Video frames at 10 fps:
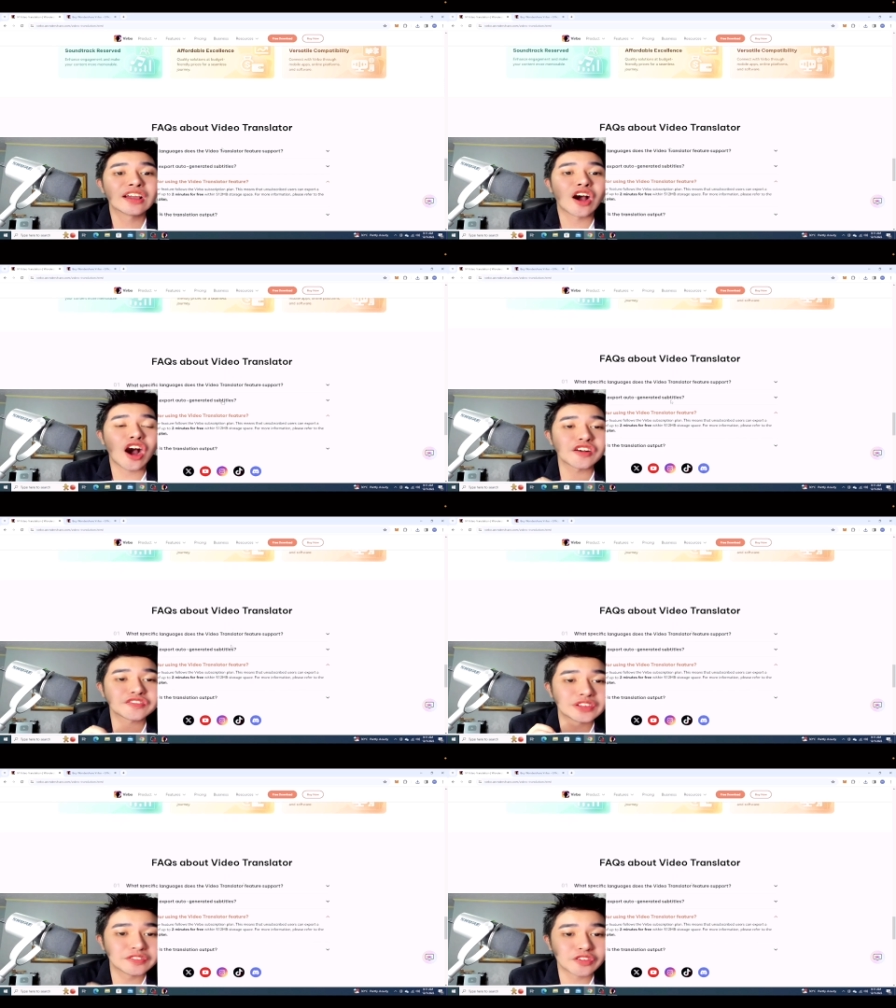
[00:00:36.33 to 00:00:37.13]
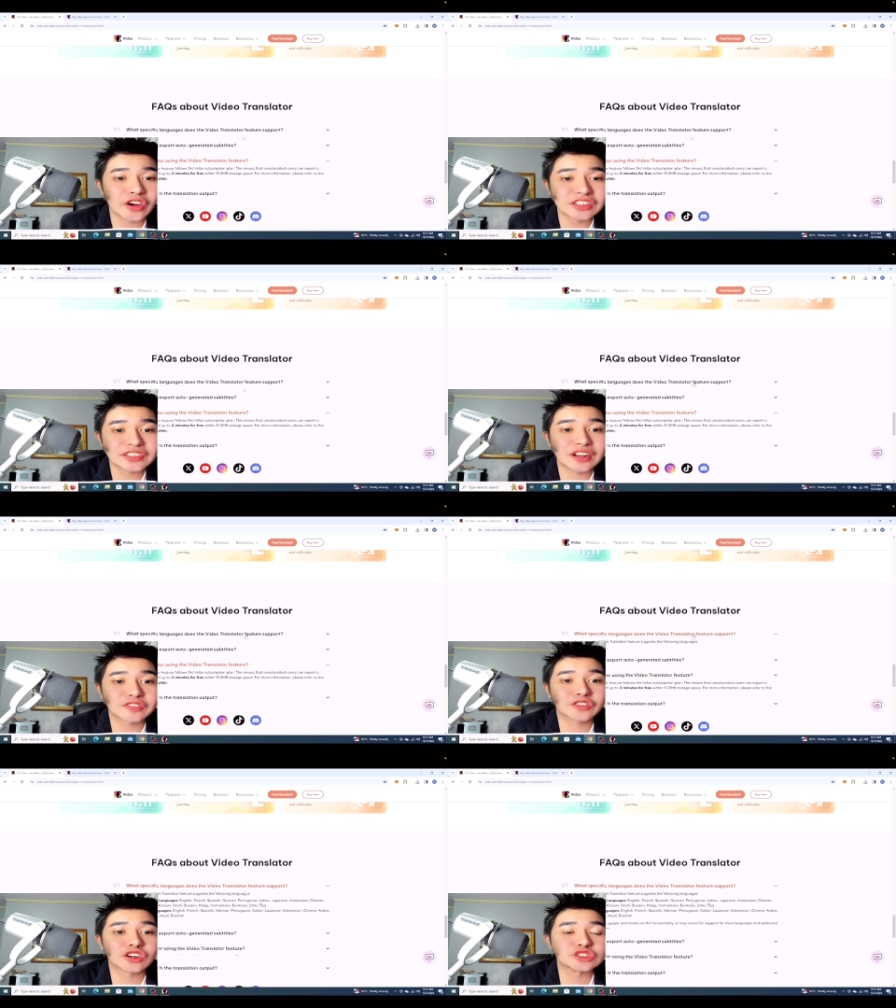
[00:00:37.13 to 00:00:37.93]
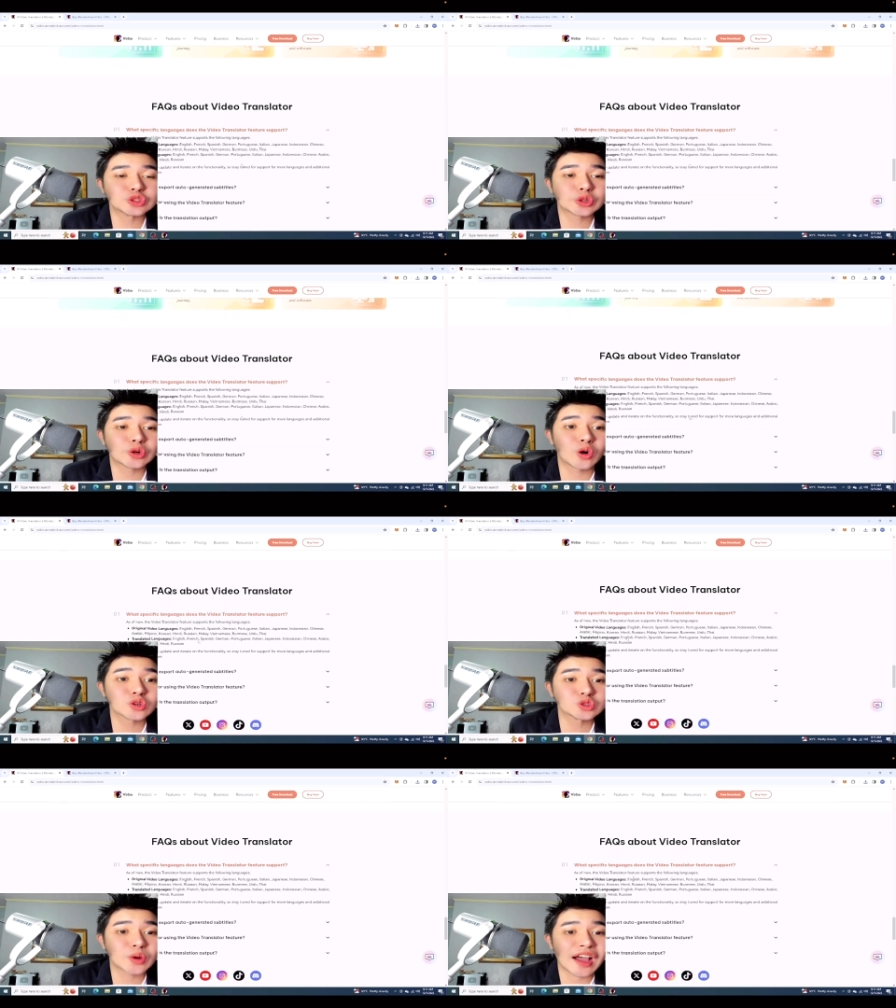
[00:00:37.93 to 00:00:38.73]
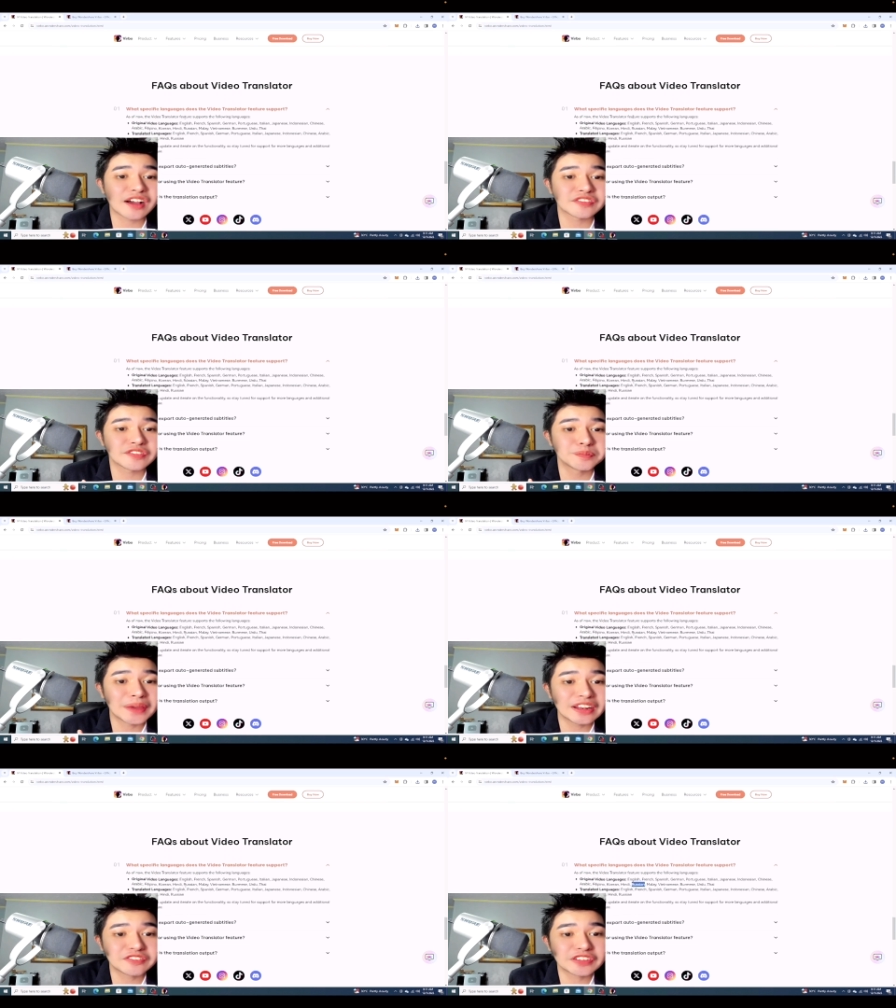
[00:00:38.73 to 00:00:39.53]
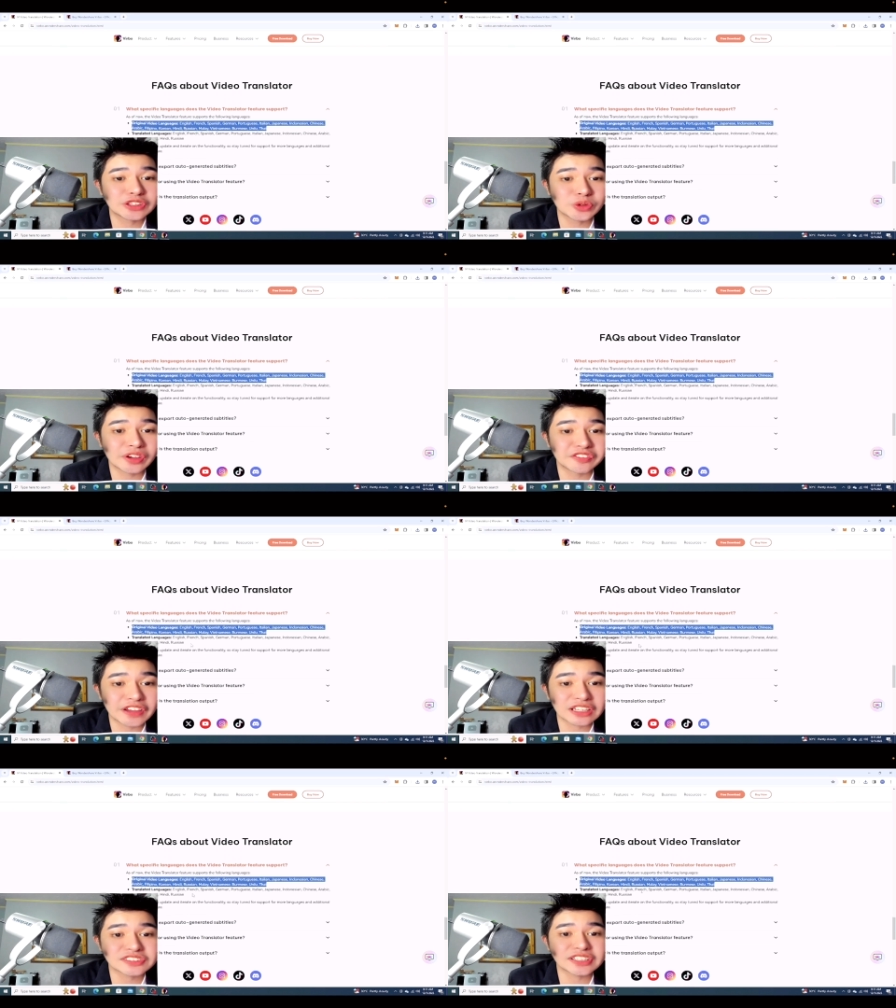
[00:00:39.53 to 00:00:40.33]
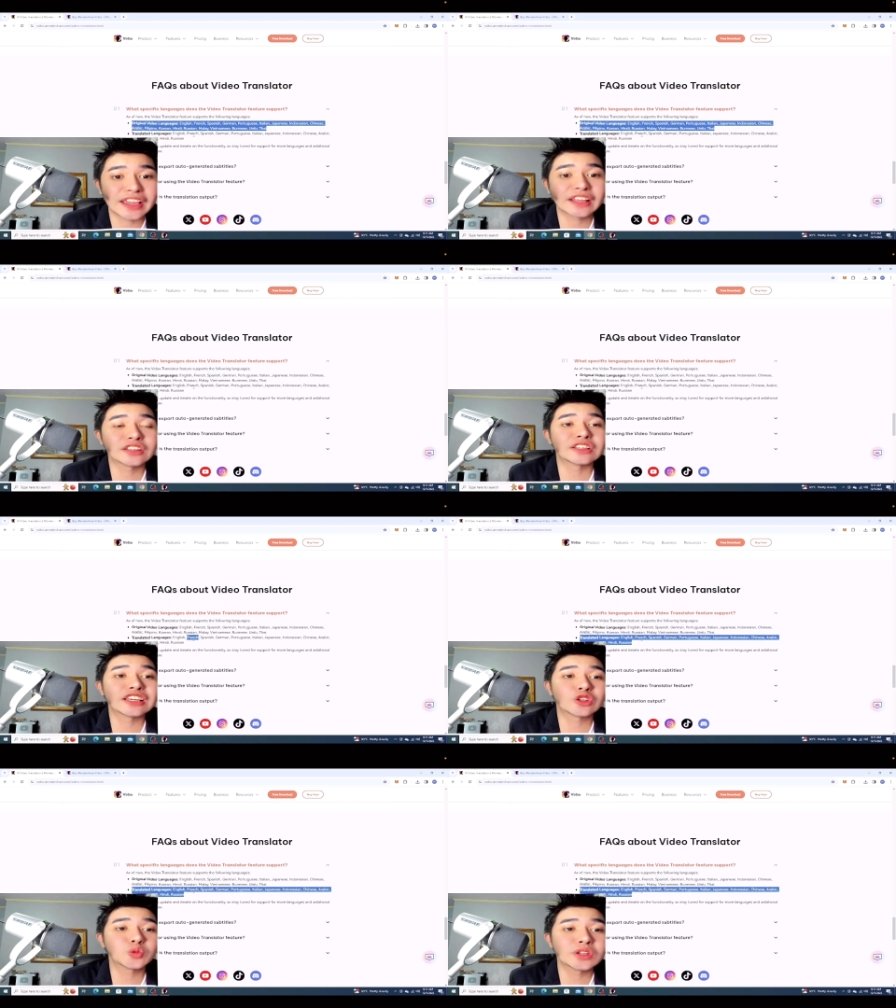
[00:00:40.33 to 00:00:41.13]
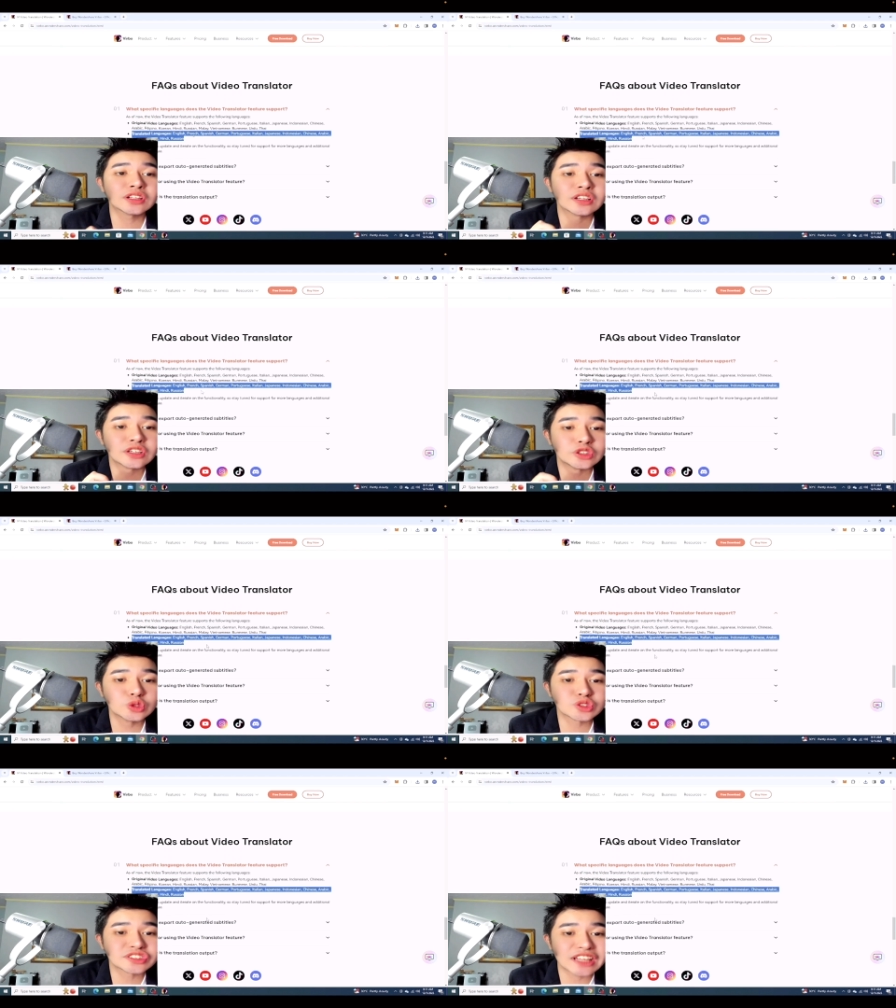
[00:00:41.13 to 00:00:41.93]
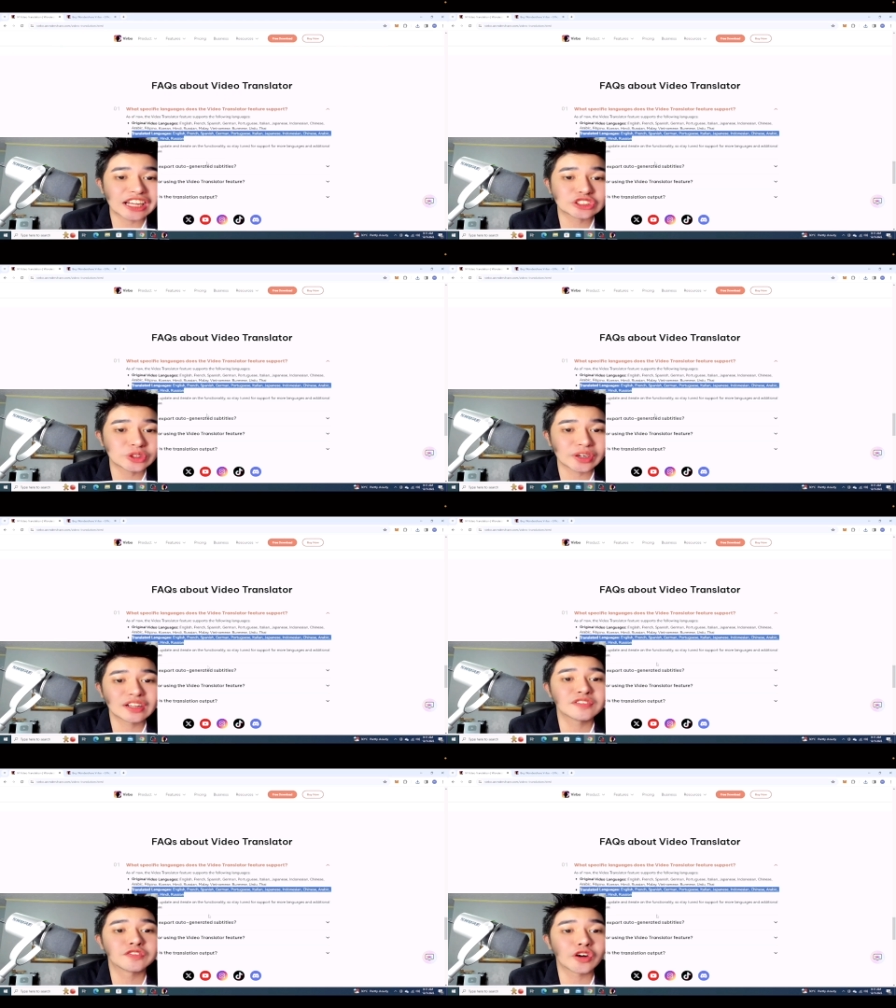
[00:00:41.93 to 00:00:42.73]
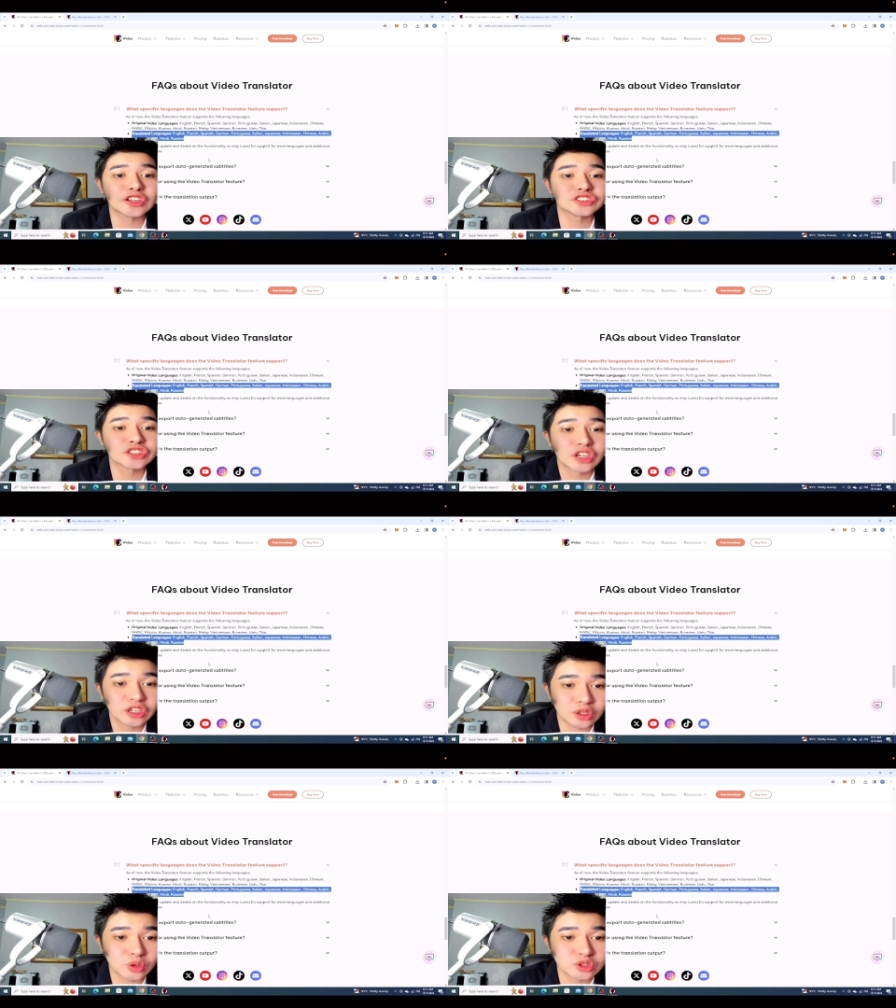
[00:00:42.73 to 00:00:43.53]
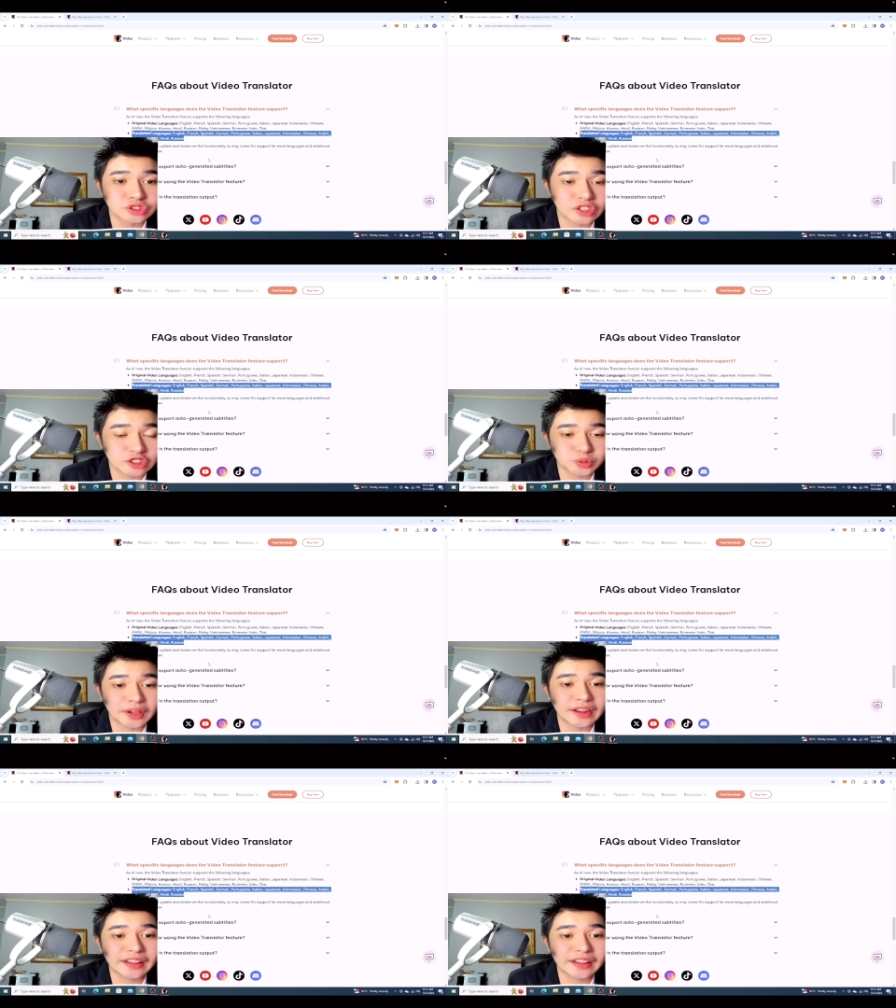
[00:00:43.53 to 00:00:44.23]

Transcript: of the voice. And of course, you can also have many video effects and it will use natural voice clones as well.